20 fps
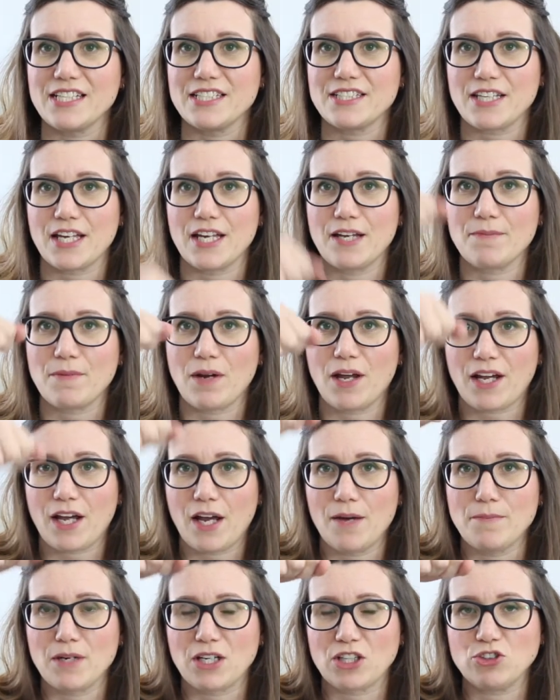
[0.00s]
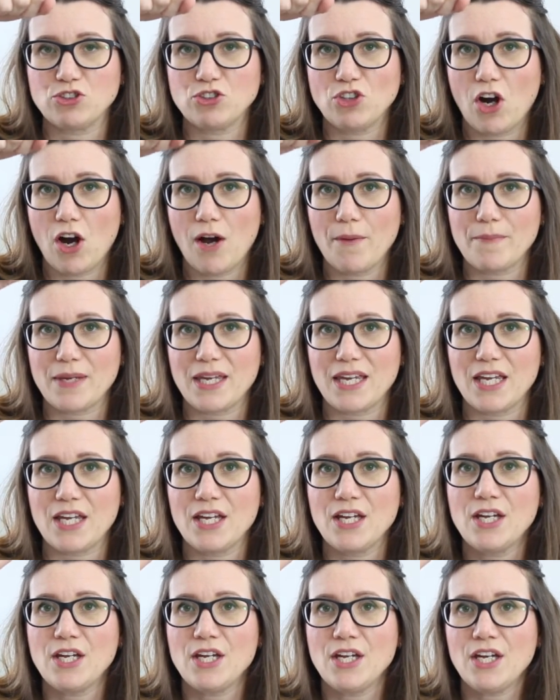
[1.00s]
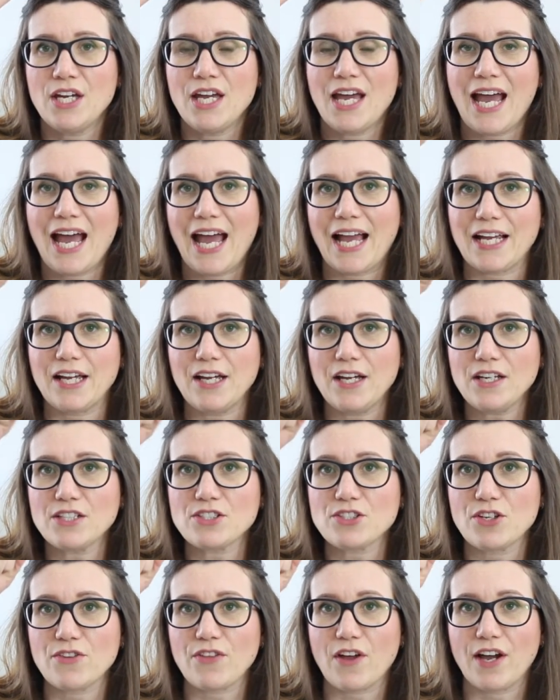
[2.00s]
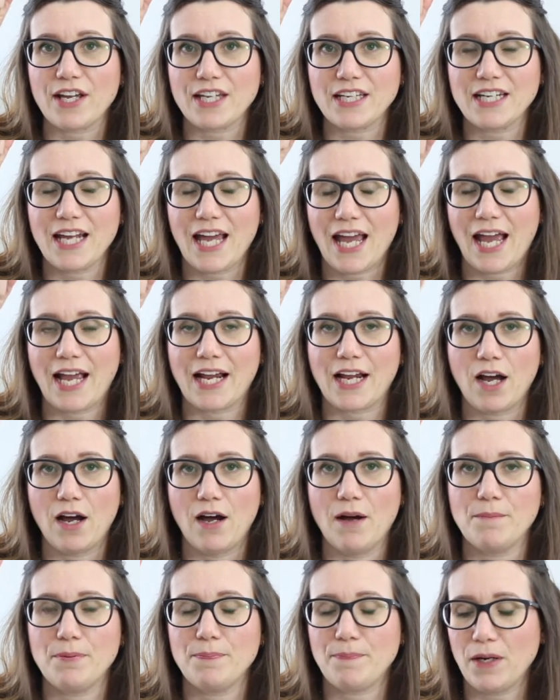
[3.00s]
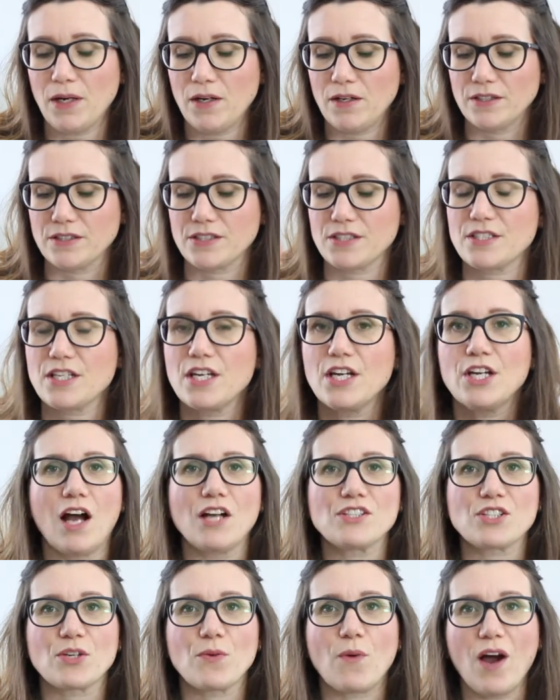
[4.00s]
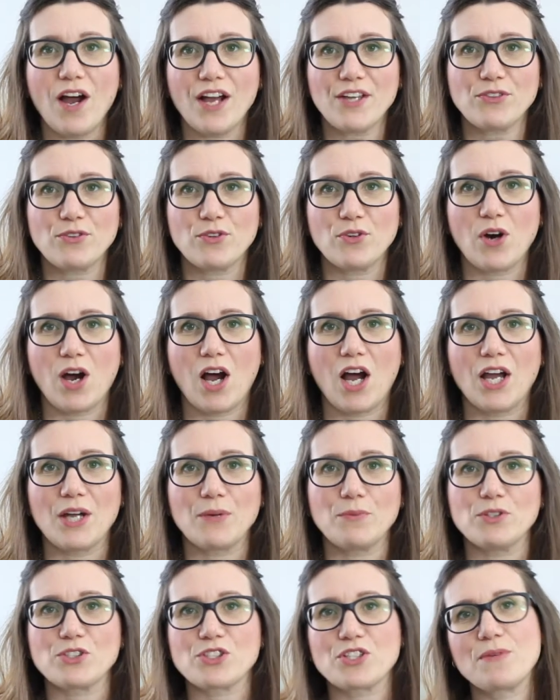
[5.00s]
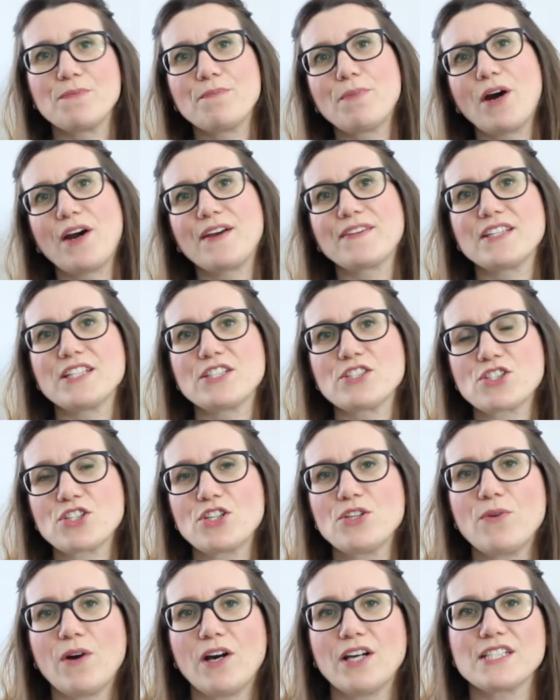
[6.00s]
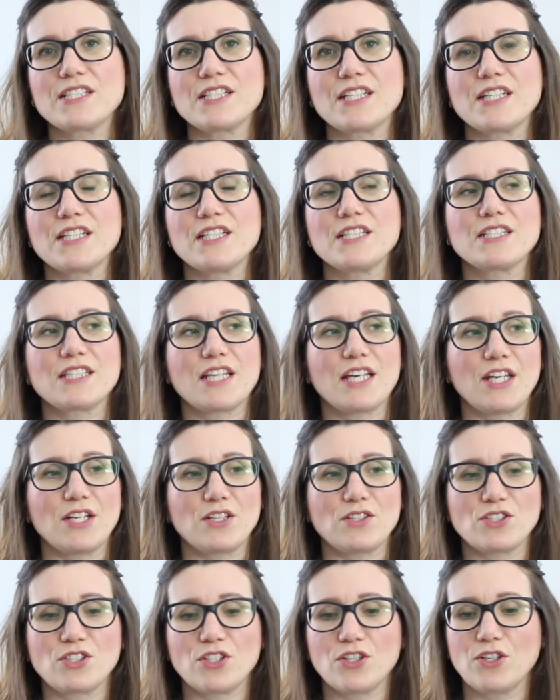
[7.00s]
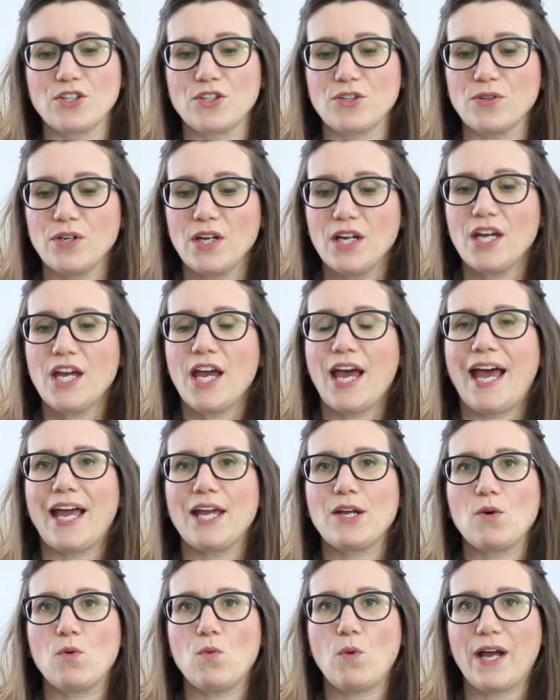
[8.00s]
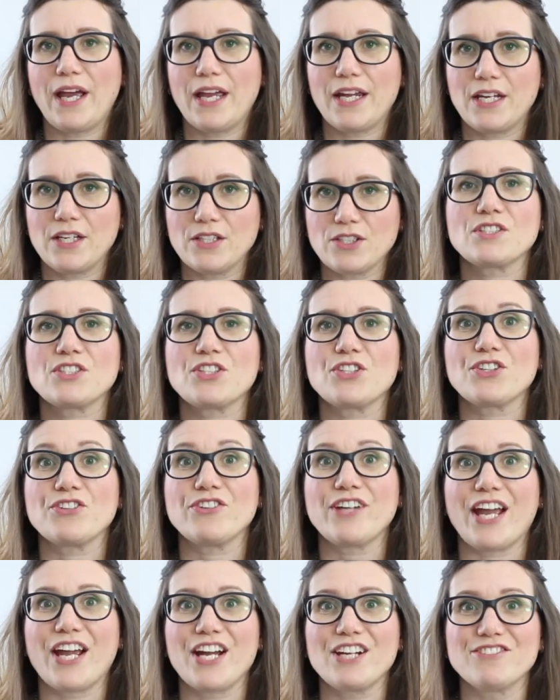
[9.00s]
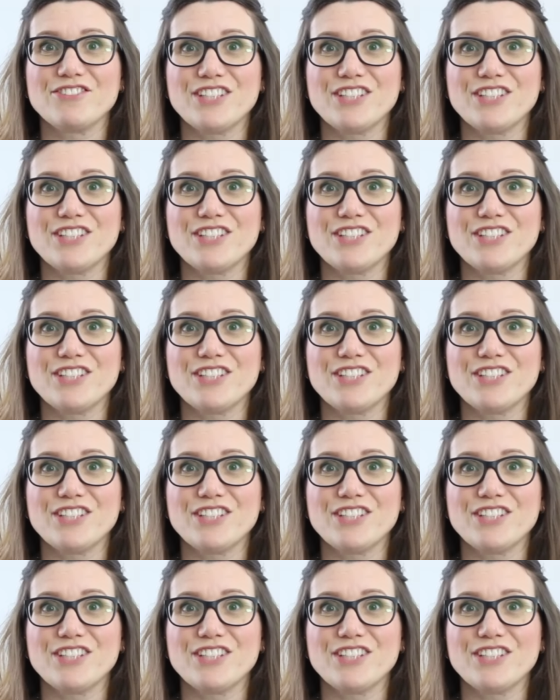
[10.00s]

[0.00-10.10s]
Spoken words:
is like a macrame hanger so that I can hang up plants. So I thought I would combine these two ideas into a way to create a